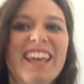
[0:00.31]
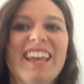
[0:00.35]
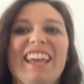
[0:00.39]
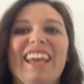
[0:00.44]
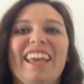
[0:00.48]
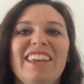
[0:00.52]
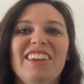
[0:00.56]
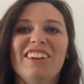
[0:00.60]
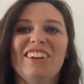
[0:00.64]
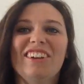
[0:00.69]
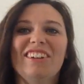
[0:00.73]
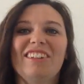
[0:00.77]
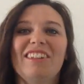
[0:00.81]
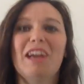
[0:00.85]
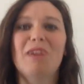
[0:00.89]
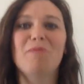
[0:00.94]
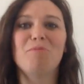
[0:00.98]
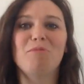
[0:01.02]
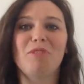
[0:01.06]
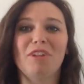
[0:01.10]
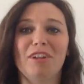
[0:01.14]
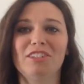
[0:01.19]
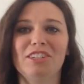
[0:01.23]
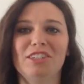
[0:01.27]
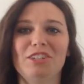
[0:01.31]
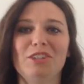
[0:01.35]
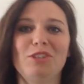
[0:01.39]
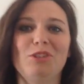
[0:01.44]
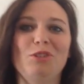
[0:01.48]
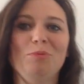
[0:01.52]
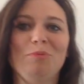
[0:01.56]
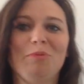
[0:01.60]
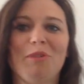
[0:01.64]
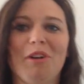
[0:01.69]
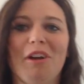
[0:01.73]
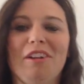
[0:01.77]
Hey y'all, I'm launching a
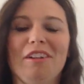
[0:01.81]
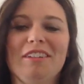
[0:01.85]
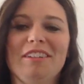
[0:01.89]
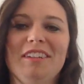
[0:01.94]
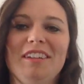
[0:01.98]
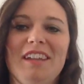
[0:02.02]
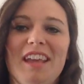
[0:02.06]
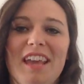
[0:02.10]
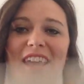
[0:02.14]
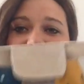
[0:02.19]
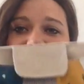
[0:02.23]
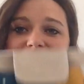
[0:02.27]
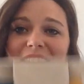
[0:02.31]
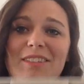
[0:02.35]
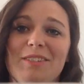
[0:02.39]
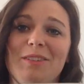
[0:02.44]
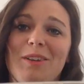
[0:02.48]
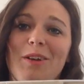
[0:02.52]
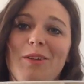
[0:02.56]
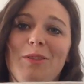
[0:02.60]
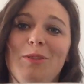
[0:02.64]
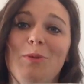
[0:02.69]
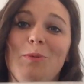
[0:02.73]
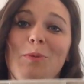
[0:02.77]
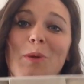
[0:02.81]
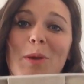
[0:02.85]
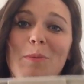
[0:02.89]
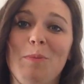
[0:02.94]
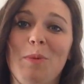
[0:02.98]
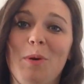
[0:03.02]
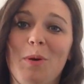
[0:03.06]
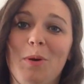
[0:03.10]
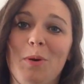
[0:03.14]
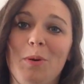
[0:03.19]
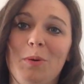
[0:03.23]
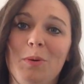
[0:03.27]
new product today. It's called the
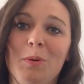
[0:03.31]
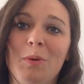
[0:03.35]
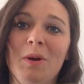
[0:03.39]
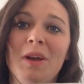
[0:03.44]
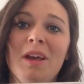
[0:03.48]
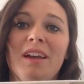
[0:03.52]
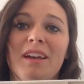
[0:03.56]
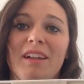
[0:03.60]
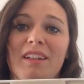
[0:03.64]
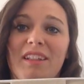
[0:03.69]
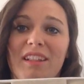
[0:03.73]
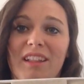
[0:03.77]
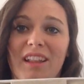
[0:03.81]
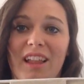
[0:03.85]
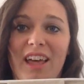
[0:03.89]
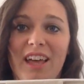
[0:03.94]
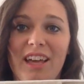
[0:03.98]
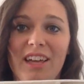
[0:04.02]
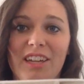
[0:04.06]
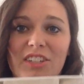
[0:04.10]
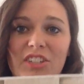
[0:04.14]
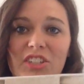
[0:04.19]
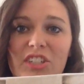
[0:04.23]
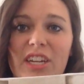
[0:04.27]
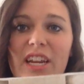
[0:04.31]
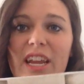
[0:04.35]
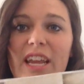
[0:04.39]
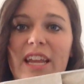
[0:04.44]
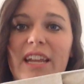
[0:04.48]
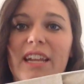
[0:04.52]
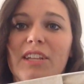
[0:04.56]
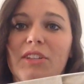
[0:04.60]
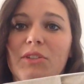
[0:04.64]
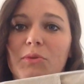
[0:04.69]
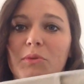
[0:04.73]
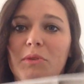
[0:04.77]
Rainbow Clutch and
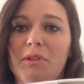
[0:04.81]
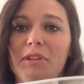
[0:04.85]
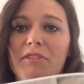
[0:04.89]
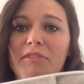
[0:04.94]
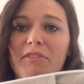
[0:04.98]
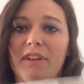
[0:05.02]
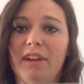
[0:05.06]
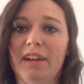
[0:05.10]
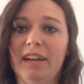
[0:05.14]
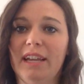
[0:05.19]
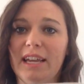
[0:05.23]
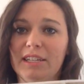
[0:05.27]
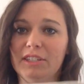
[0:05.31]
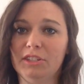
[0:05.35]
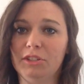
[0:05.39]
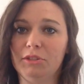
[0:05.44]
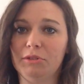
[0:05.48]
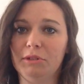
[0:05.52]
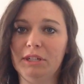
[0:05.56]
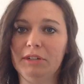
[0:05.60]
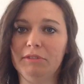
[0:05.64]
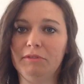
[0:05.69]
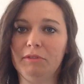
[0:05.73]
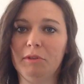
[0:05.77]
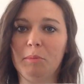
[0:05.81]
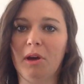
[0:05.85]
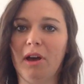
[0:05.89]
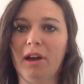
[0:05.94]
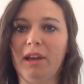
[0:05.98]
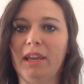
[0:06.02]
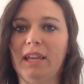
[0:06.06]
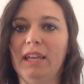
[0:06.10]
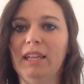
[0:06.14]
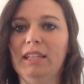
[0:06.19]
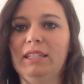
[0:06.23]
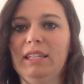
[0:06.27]
it's really fun. It has three different
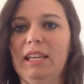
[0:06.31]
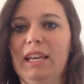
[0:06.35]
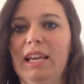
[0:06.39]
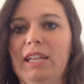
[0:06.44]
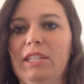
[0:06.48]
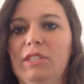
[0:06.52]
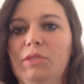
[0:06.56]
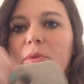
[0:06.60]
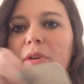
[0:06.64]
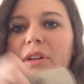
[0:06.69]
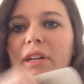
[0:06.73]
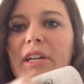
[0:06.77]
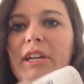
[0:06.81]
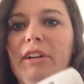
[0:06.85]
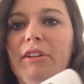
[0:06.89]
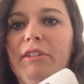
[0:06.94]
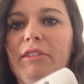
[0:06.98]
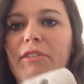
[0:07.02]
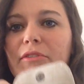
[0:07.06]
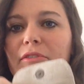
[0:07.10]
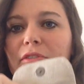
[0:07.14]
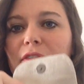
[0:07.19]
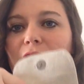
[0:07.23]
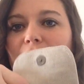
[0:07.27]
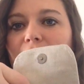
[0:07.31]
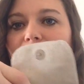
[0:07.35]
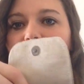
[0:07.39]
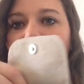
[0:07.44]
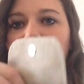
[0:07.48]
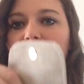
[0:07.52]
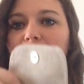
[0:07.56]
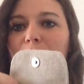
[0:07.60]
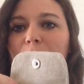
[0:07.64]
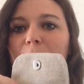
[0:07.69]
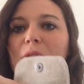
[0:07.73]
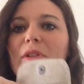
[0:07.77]
pockets. It has one here in the front.
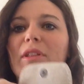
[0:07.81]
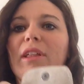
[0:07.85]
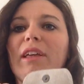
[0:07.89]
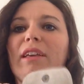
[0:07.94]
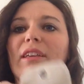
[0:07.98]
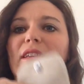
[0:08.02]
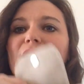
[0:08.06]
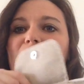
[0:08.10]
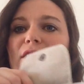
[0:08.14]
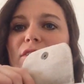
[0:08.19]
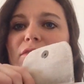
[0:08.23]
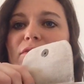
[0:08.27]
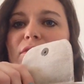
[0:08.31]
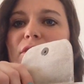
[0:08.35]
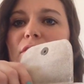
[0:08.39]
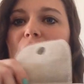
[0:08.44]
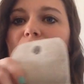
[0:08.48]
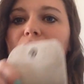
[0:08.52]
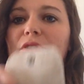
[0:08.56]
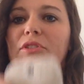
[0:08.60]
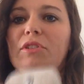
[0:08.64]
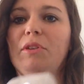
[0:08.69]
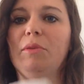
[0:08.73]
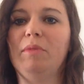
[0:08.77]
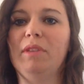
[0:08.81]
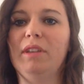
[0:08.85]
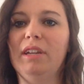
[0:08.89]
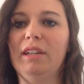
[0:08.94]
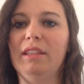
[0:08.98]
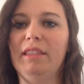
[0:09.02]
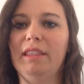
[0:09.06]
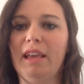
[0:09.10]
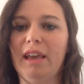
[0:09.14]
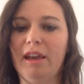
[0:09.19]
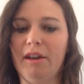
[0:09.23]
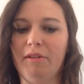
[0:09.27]
You can put like a cell phone or something
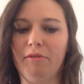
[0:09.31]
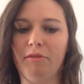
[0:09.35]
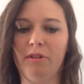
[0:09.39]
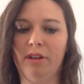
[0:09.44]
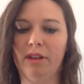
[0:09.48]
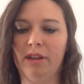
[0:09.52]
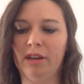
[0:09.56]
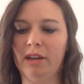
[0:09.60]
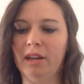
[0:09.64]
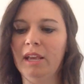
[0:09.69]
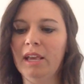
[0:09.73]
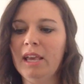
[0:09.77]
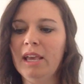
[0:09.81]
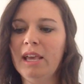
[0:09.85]
in that one.